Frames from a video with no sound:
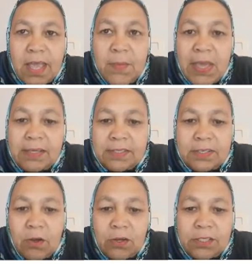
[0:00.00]
A
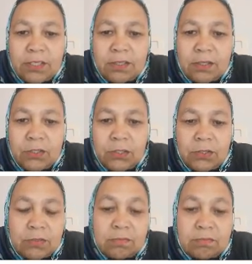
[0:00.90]
magazine article
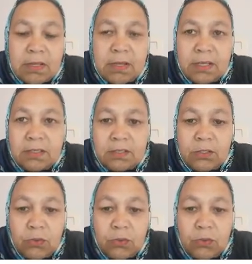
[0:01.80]
is written